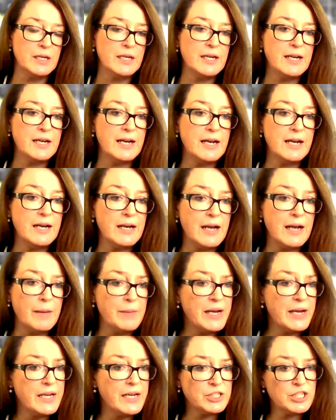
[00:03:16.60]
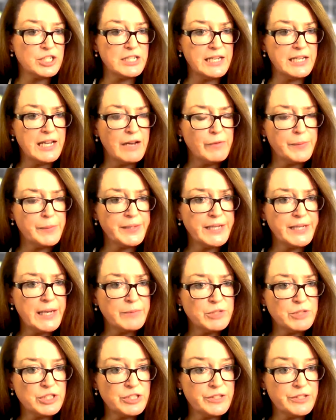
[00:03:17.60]
have I been
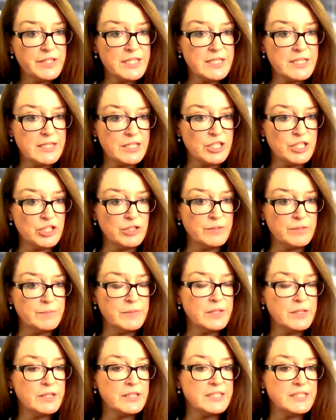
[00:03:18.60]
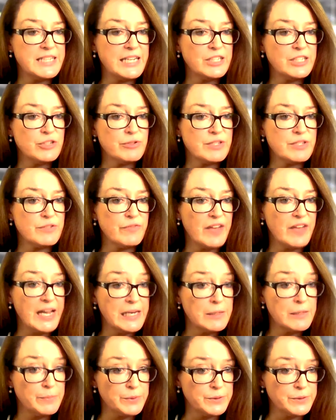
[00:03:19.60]
captured on the system, that the data is
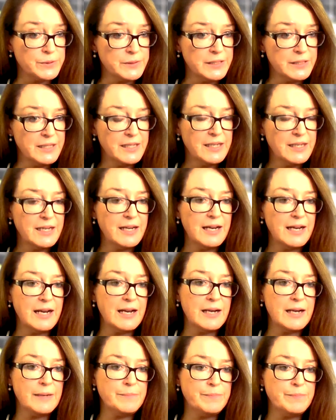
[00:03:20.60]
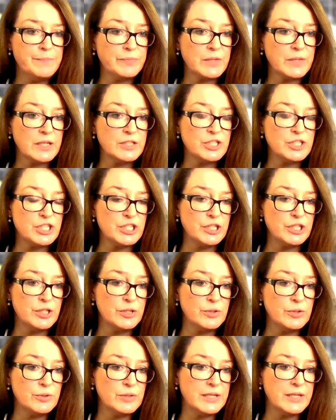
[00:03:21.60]
available
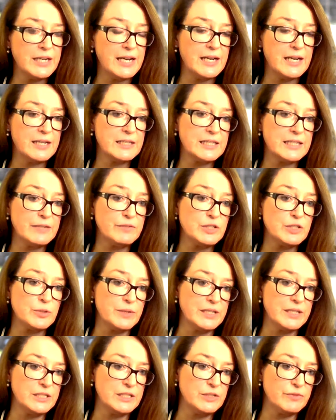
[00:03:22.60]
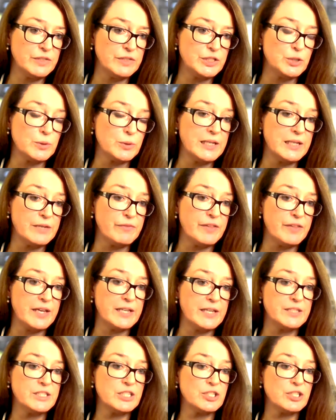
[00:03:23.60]
to give to an individual if they
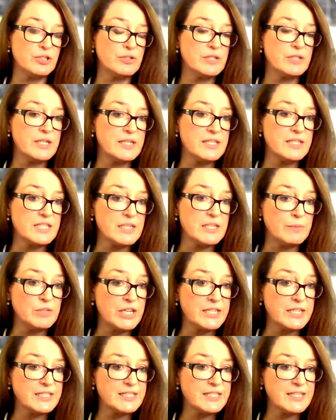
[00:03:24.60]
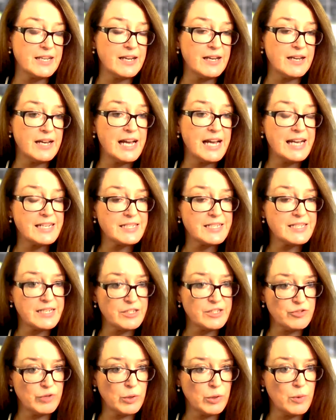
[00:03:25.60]
undertook a subject
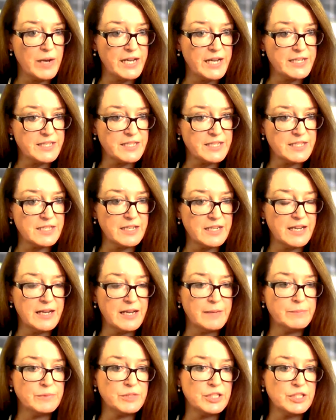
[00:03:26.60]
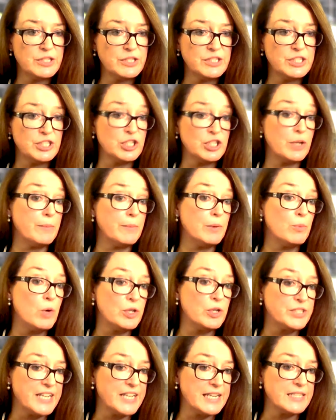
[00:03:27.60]
access request to determine what
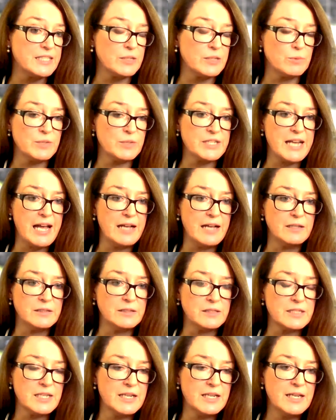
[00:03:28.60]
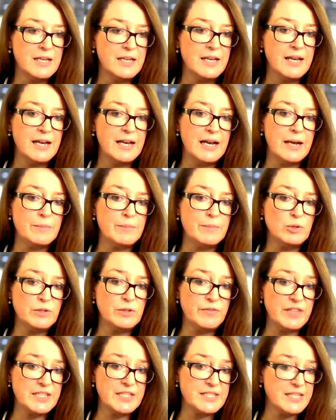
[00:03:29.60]
data was held. All of
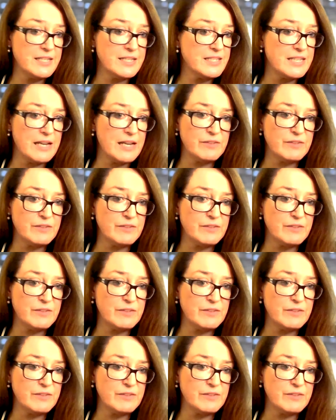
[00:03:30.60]
these things have